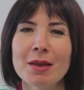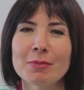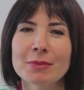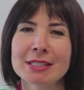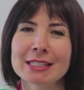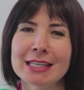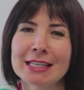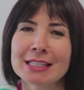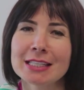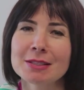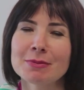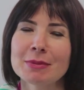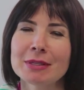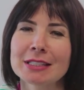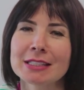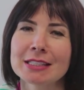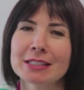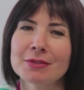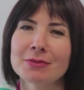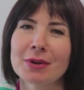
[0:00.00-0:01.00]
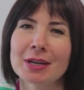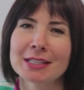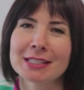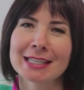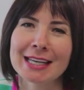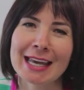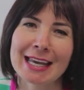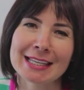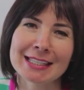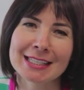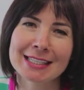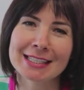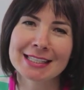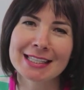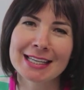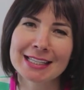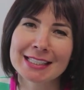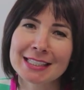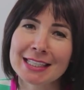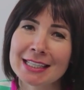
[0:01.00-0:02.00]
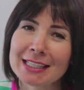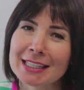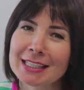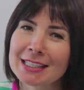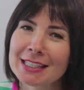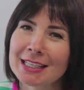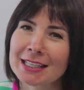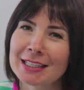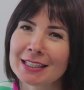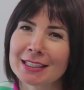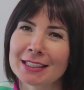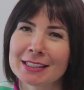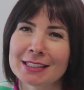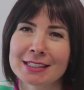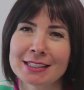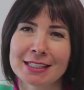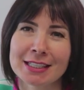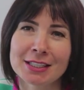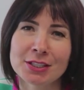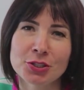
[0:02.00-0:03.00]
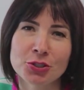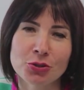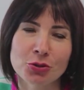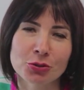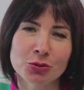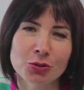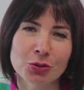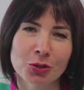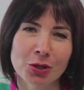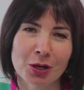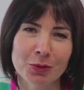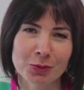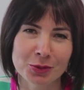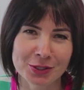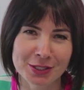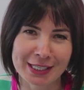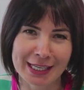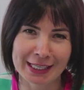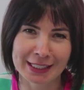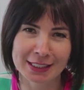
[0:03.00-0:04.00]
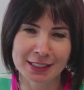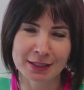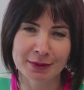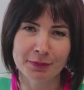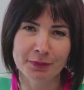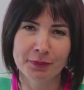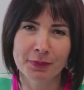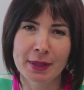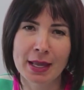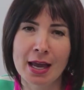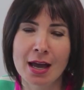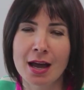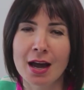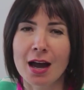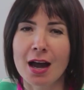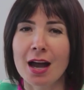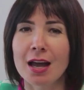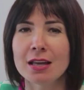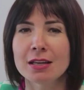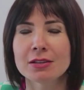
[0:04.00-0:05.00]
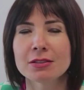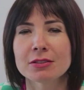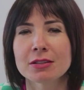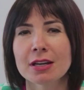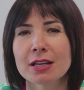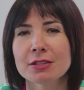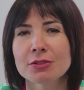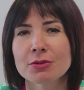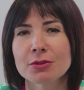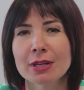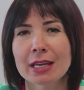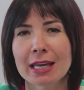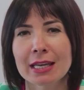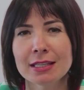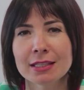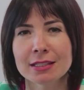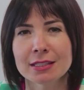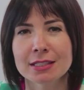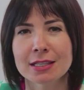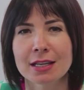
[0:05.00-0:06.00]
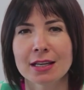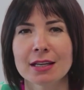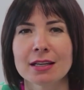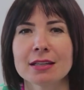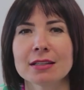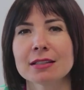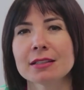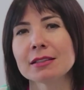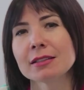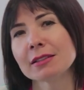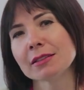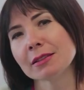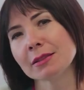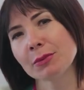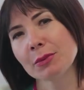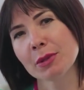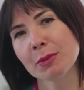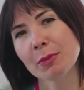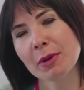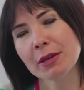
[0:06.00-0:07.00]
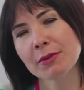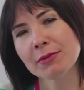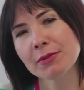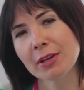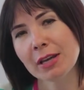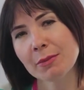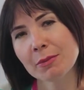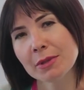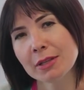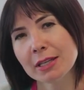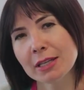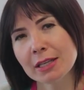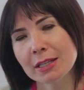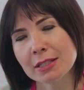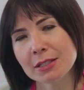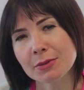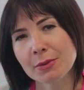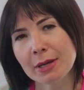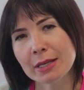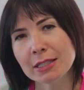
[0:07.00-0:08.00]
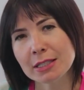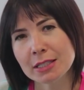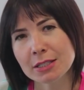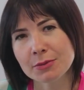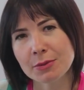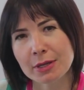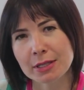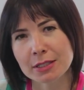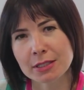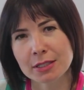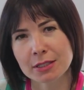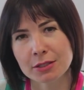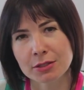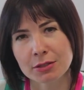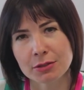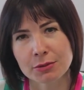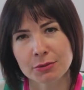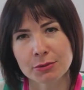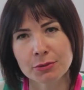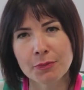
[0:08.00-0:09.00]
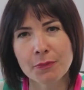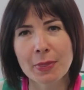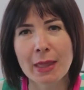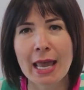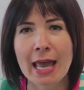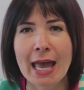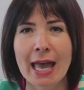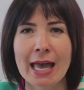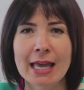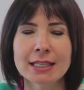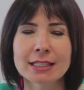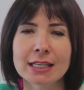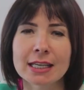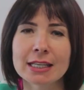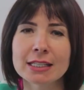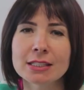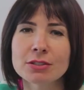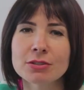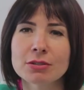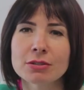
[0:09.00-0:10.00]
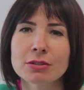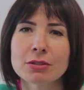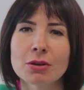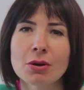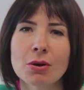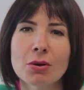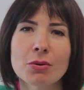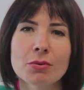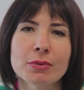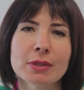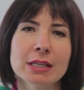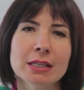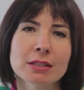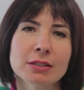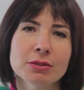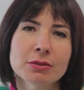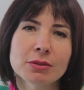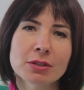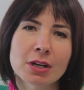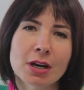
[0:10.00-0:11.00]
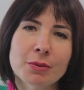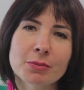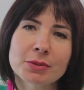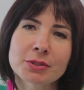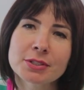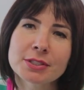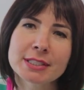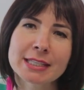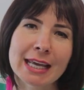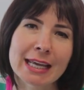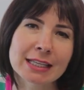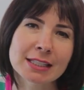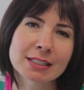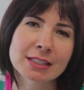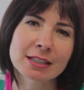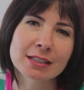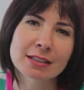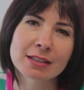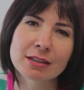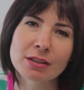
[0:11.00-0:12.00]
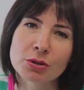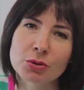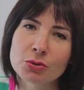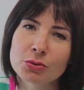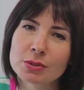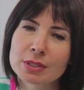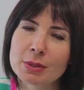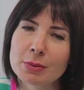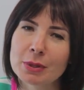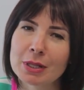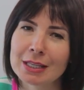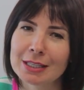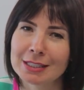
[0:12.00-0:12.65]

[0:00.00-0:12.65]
I'm a settlement advisor assistant at the St. John Newcomer Center. I arrived to Canada with my family in 2022 and get to know the Newcomer Center through the